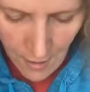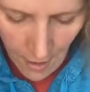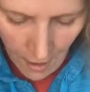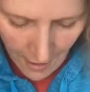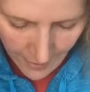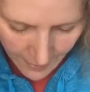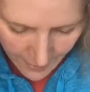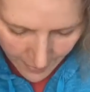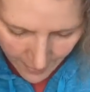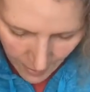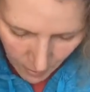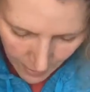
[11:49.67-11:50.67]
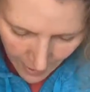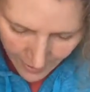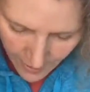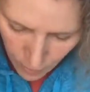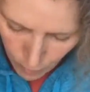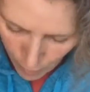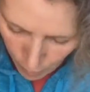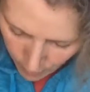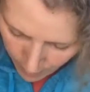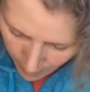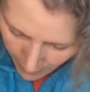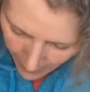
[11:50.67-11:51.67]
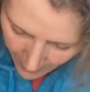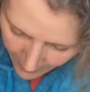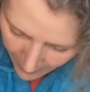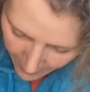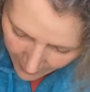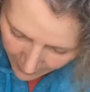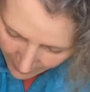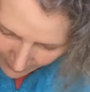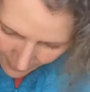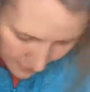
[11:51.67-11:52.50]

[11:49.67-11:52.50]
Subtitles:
All right, so let's do both. I like that idea.